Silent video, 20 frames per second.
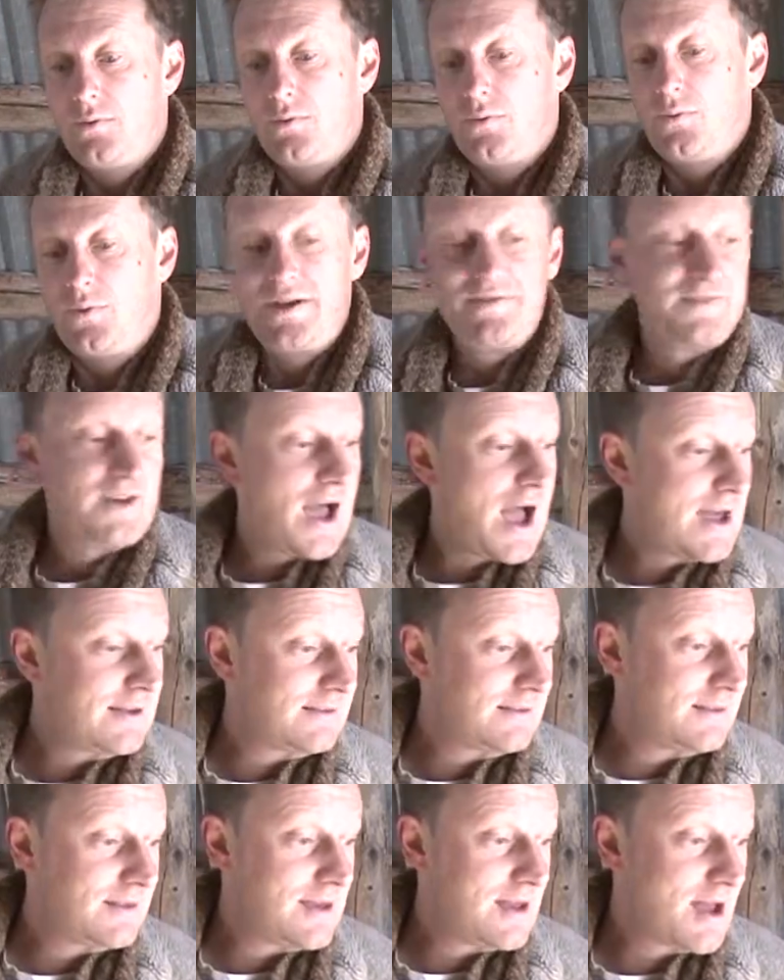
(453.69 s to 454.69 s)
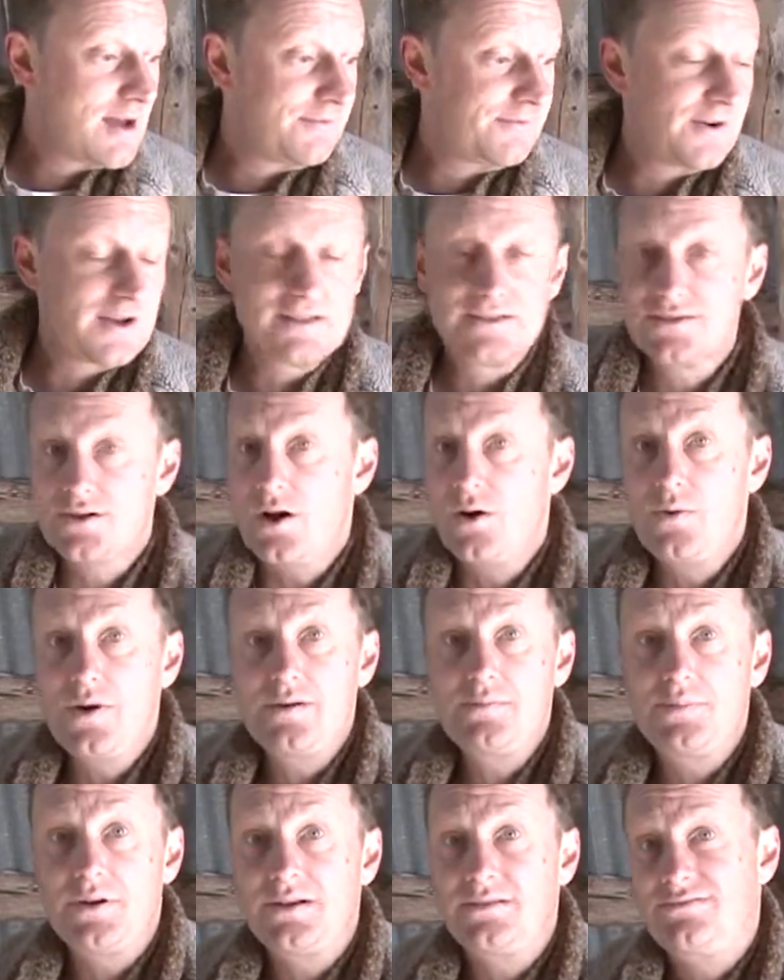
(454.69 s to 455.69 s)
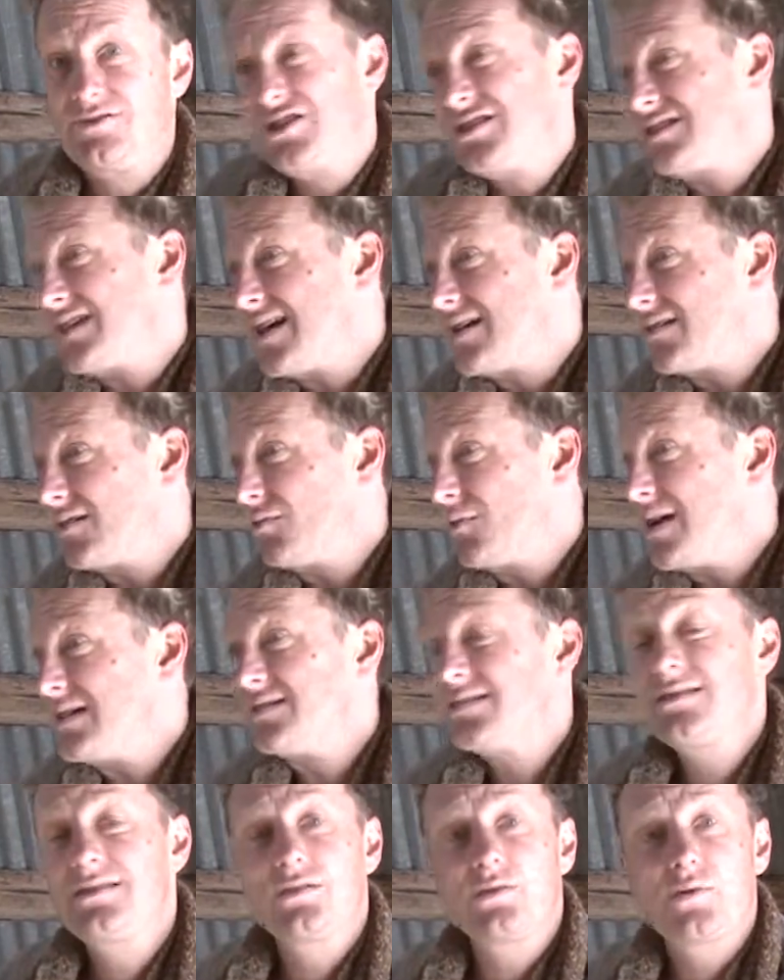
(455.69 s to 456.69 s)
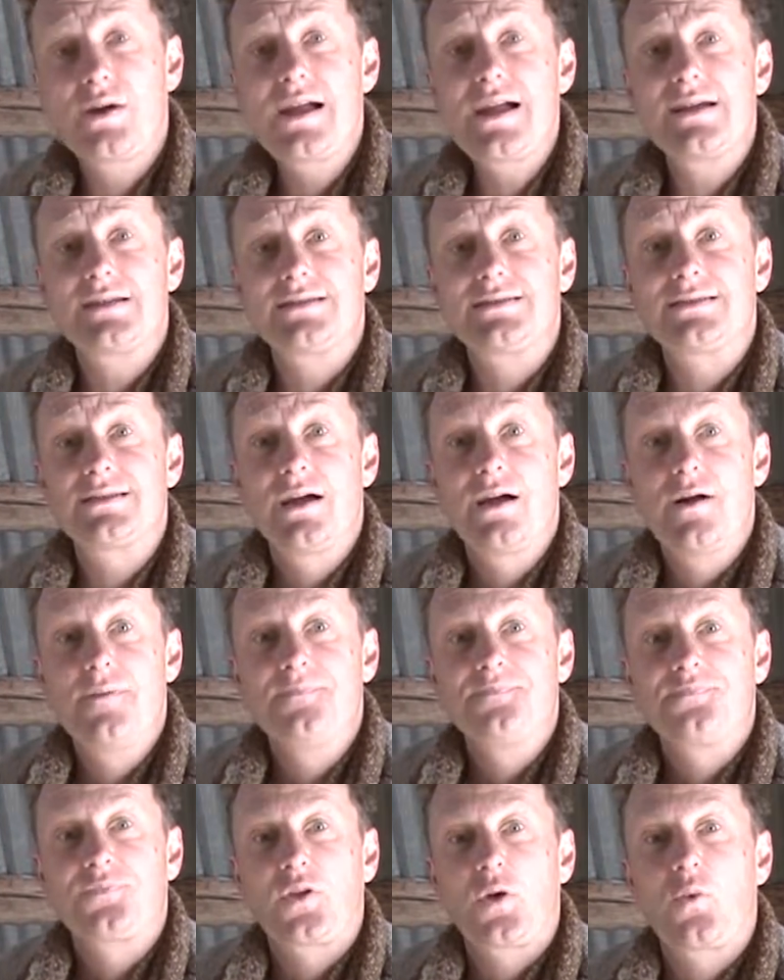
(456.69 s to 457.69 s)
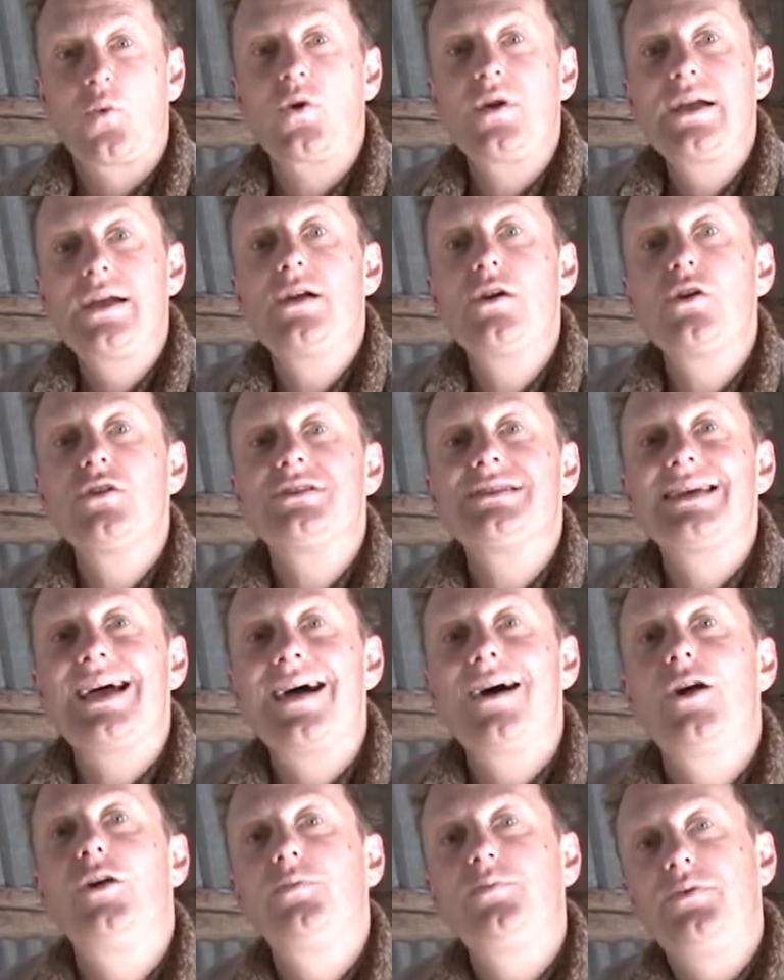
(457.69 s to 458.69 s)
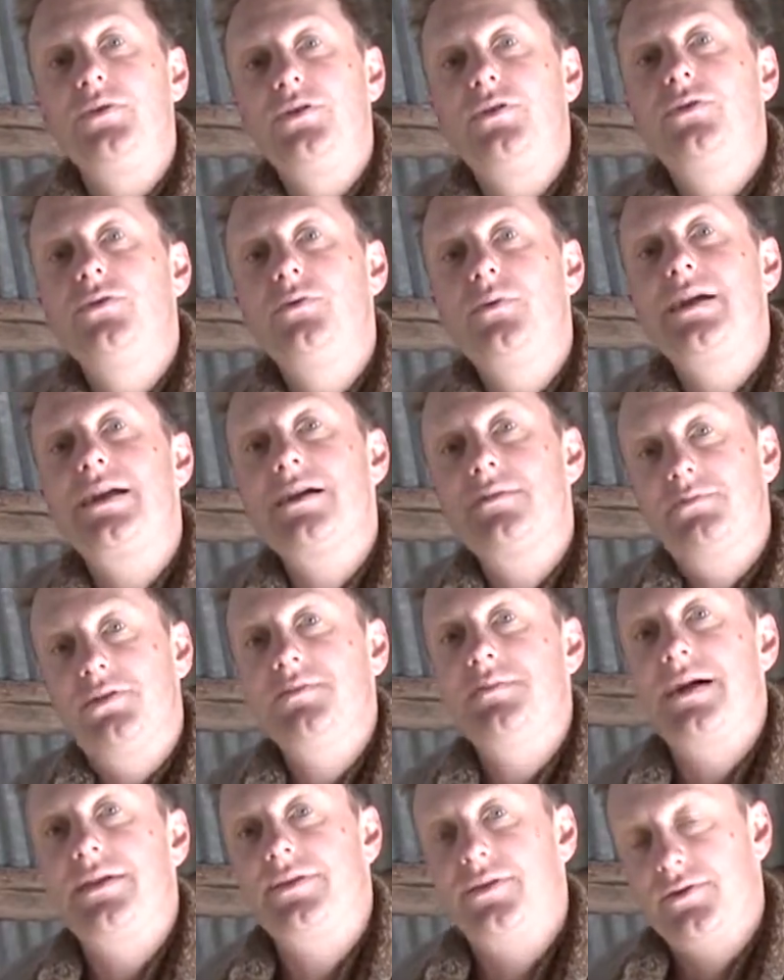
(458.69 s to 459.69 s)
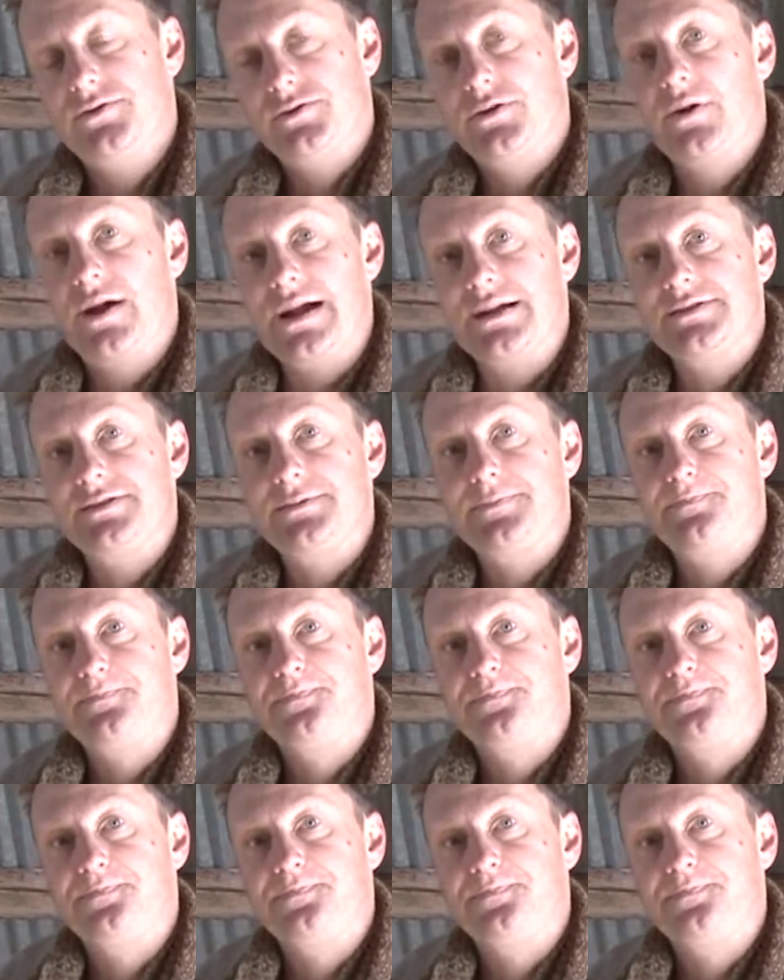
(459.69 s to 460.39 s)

We've got the funds going, but just like the rest of the grants, we're here to help you implement those grants.